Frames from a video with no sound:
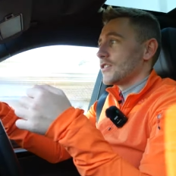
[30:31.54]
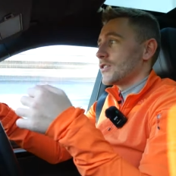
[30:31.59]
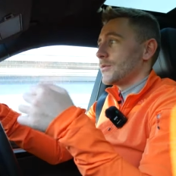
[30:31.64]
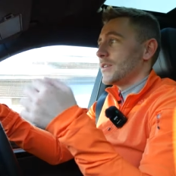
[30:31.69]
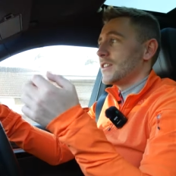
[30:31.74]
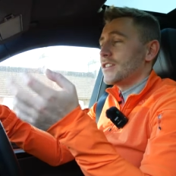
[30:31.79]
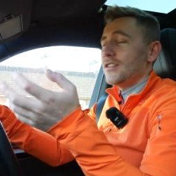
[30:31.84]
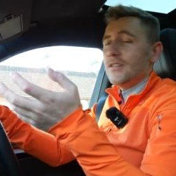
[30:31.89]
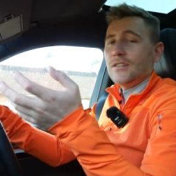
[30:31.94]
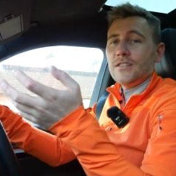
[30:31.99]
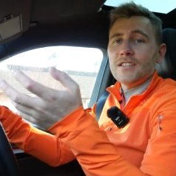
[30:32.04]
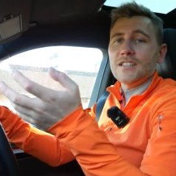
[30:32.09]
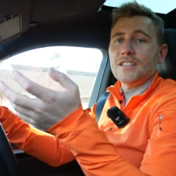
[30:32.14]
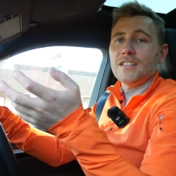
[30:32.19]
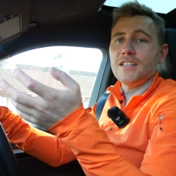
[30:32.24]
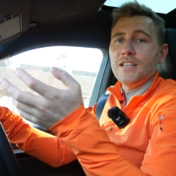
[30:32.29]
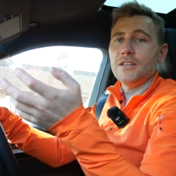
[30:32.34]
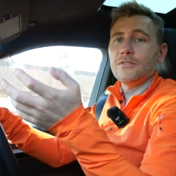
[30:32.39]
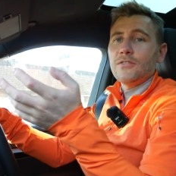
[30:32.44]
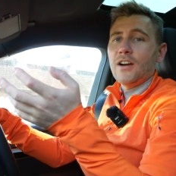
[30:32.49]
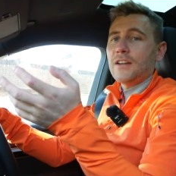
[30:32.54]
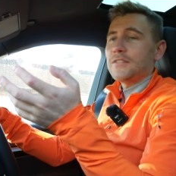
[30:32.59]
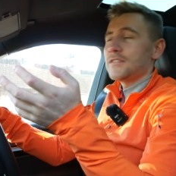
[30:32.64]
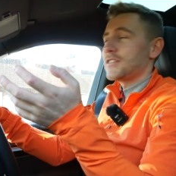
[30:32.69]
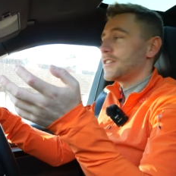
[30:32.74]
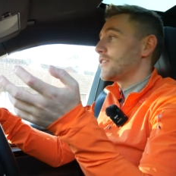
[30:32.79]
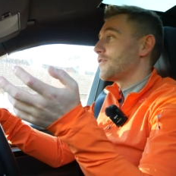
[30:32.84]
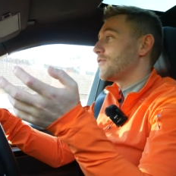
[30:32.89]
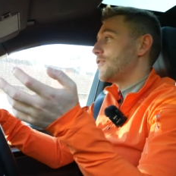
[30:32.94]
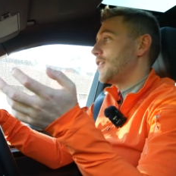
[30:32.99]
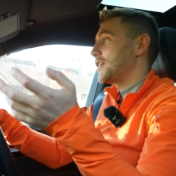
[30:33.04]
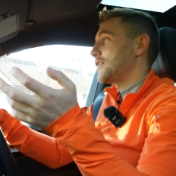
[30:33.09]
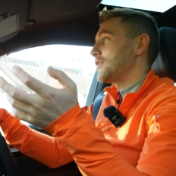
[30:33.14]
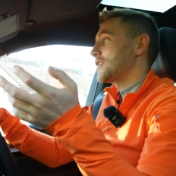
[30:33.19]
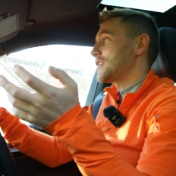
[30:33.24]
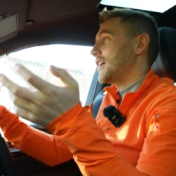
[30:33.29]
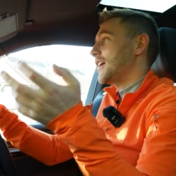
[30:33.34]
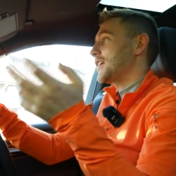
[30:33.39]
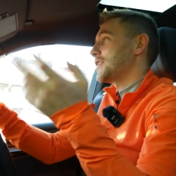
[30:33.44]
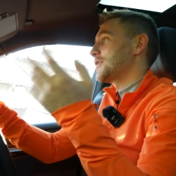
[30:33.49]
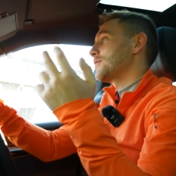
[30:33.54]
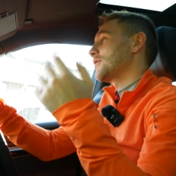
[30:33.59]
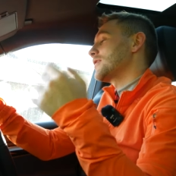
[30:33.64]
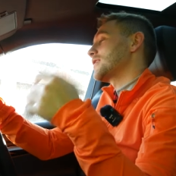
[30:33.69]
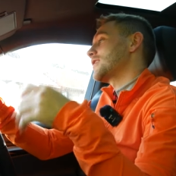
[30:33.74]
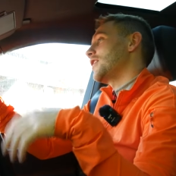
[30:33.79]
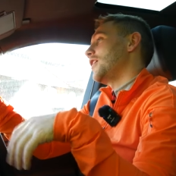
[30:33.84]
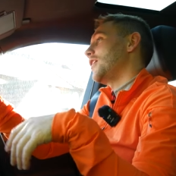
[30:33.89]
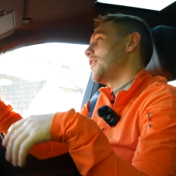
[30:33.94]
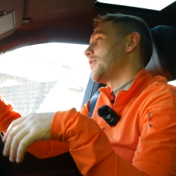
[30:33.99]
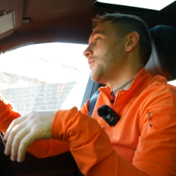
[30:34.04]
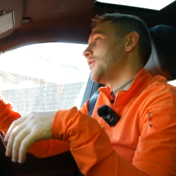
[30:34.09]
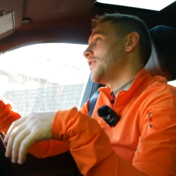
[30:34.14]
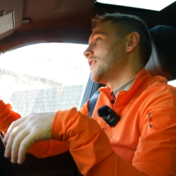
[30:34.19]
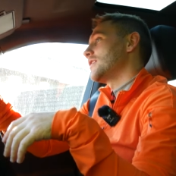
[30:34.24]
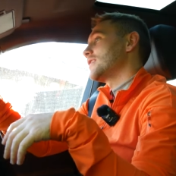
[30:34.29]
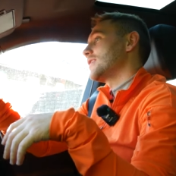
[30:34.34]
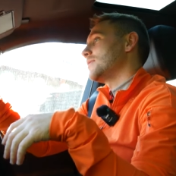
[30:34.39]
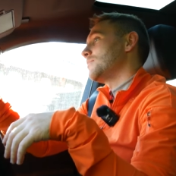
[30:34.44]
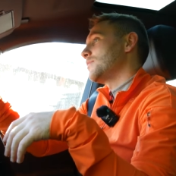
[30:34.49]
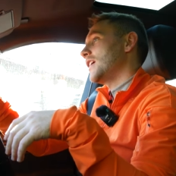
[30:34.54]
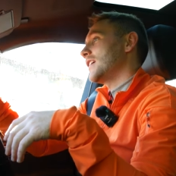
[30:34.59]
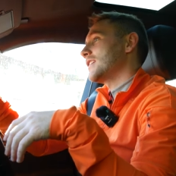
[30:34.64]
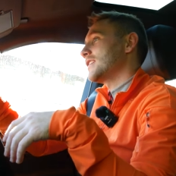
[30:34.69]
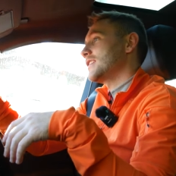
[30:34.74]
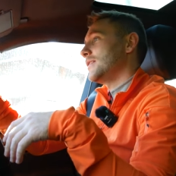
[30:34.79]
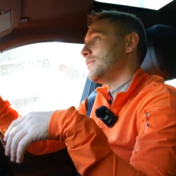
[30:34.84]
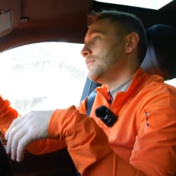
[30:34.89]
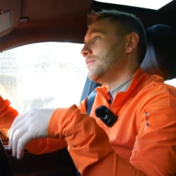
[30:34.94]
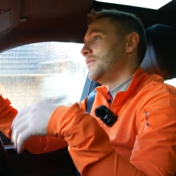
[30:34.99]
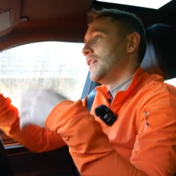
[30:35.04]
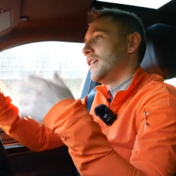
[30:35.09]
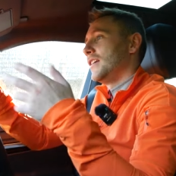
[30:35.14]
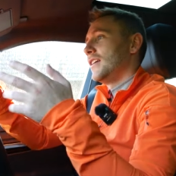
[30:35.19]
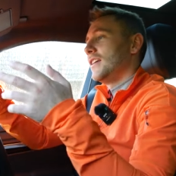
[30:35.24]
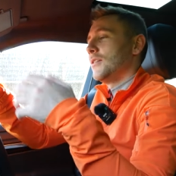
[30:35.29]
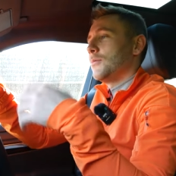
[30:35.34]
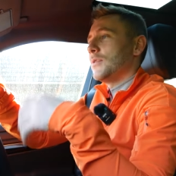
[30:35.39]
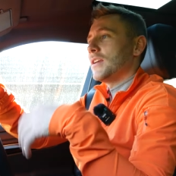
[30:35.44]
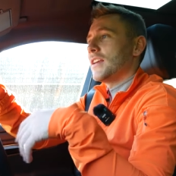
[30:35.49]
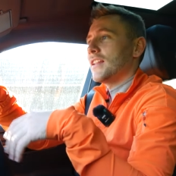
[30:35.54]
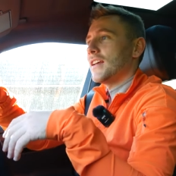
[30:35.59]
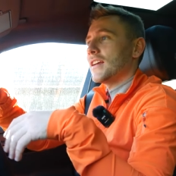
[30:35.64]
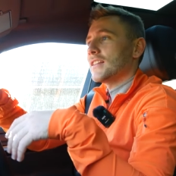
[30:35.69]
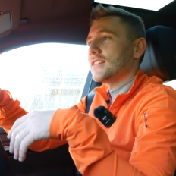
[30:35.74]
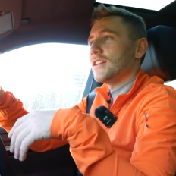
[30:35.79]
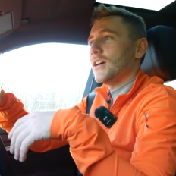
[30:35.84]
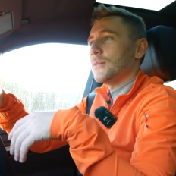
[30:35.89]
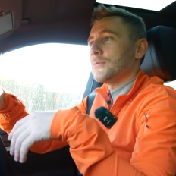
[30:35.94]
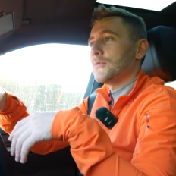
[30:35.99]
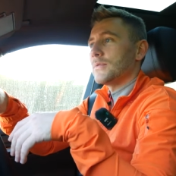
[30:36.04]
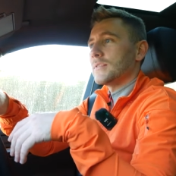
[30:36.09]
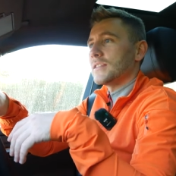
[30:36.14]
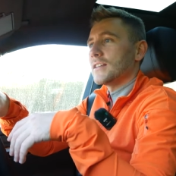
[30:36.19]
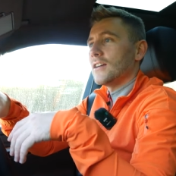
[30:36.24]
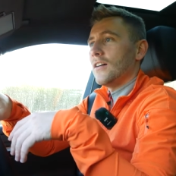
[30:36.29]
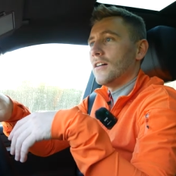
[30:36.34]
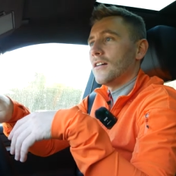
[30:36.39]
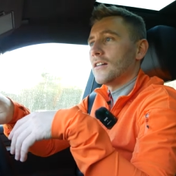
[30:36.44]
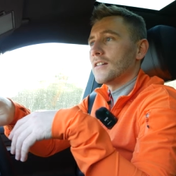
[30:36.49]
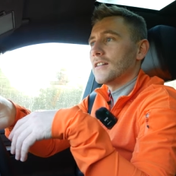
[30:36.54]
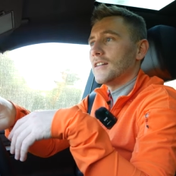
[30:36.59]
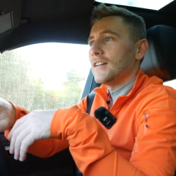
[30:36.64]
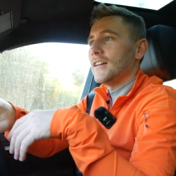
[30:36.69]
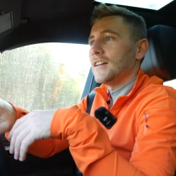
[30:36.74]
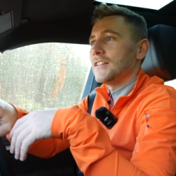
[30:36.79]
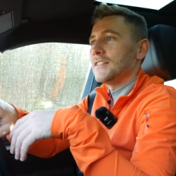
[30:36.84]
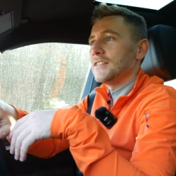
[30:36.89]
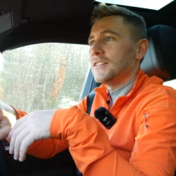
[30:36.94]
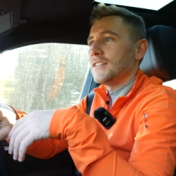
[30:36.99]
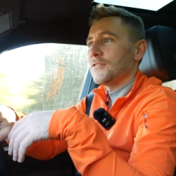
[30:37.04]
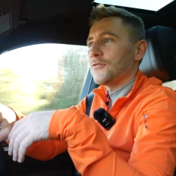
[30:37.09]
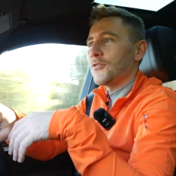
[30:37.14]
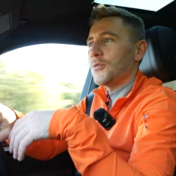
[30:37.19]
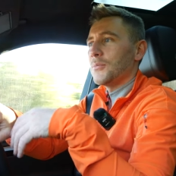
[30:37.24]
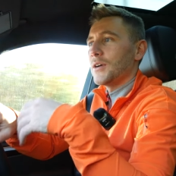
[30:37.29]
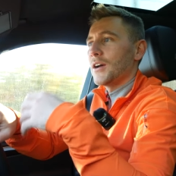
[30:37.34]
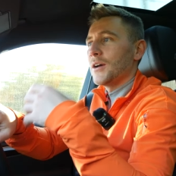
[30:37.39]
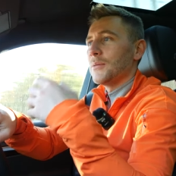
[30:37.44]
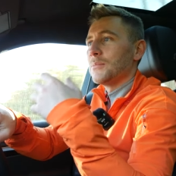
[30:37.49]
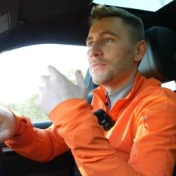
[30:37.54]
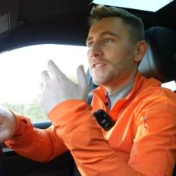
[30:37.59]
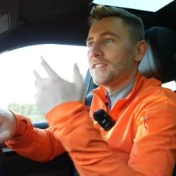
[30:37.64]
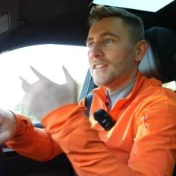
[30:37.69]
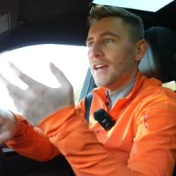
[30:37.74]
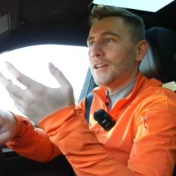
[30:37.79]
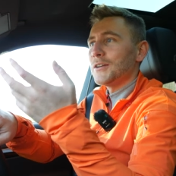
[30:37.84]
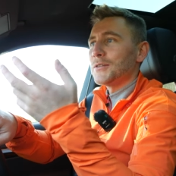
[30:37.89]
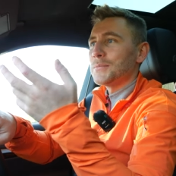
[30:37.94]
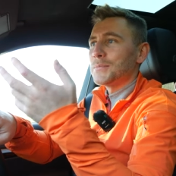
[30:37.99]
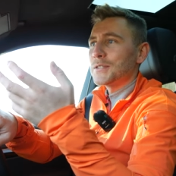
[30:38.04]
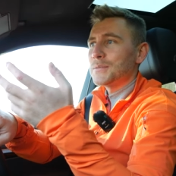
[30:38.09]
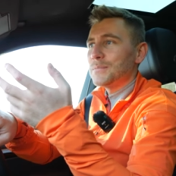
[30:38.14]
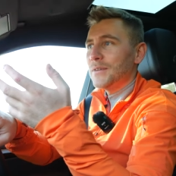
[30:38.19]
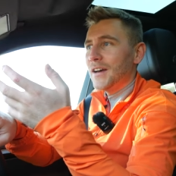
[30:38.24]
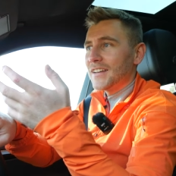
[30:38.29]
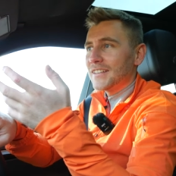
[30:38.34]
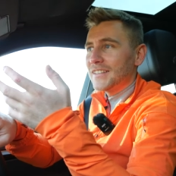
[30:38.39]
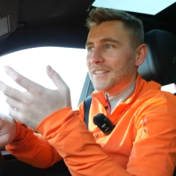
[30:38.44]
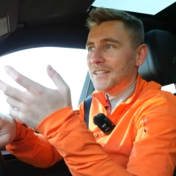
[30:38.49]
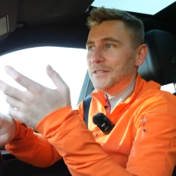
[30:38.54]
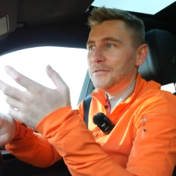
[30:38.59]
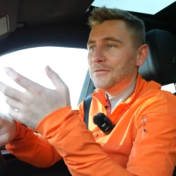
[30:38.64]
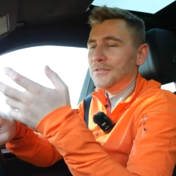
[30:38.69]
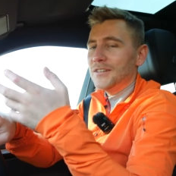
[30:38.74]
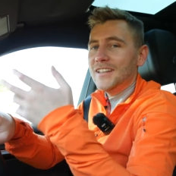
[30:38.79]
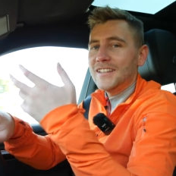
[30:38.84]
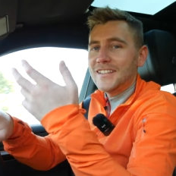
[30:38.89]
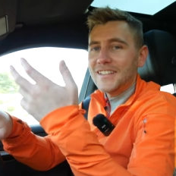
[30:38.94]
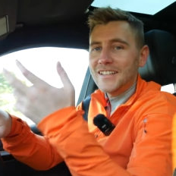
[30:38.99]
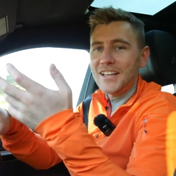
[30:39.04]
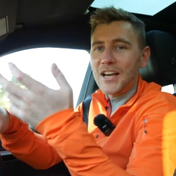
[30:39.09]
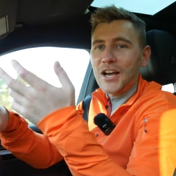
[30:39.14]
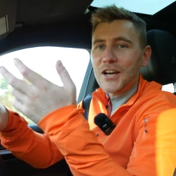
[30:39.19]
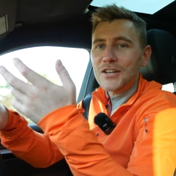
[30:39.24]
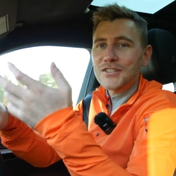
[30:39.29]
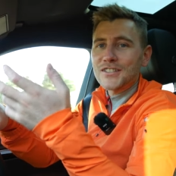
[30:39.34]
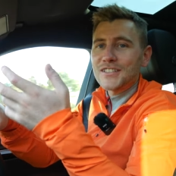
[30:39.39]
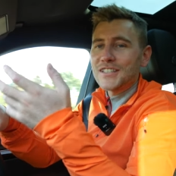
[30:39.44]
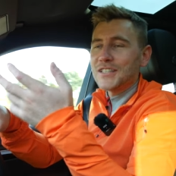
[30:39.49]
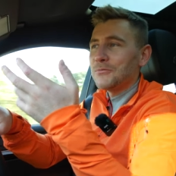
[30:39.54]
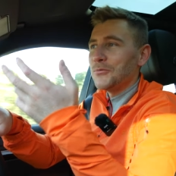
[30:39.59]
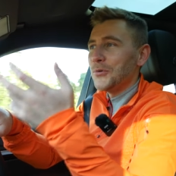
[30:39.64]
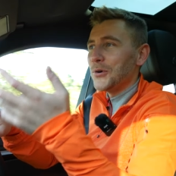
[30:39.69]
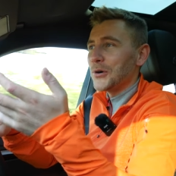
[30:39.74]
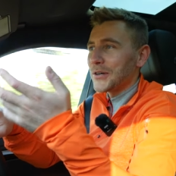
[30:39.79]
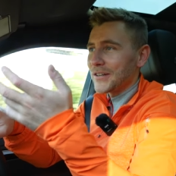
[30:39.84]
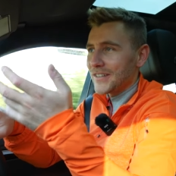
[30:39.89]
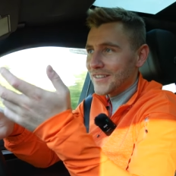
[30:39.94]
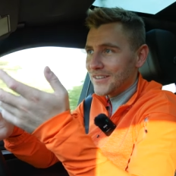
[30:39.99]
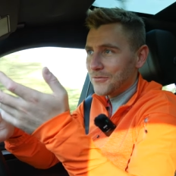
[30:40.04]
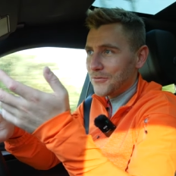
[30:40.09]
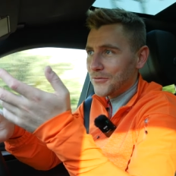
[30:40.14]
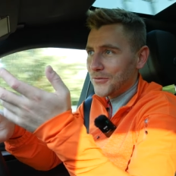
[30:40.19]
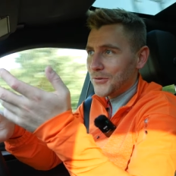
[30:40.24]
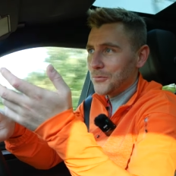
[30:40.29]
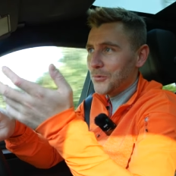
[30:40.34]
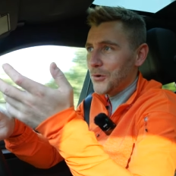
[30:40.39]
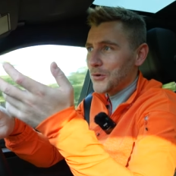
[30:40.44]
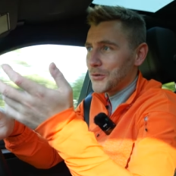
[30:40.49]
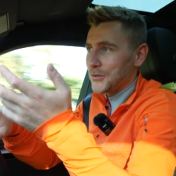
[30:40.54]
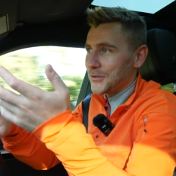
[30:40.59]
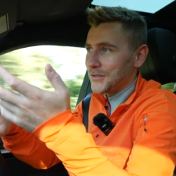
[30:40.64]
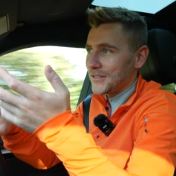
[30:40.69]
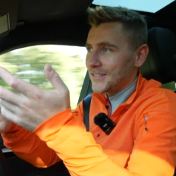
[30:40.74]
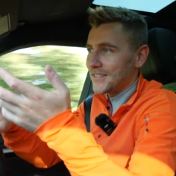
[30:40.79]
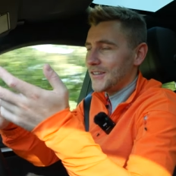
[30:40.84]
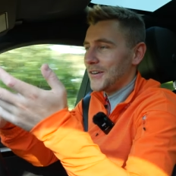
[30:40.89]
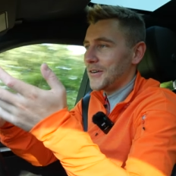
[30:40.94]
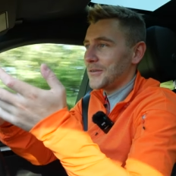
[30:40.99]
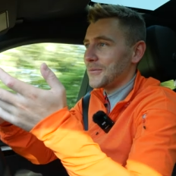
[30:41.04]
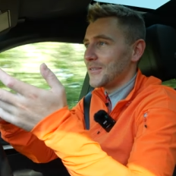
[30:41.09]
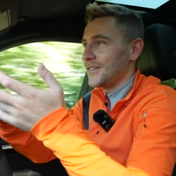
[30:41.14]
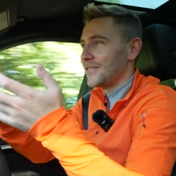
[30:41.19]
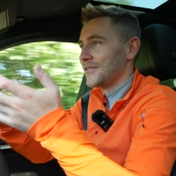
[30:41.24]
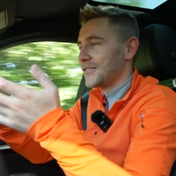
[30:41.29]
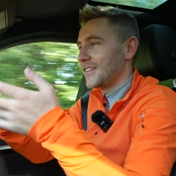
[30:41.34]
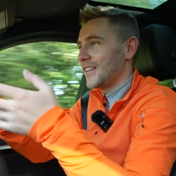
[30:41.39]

So he took the ski round to the front of his house where his car was, and bless him, we connected up to his car, and from a seller perspective, it didn't actually work, the washer to start with.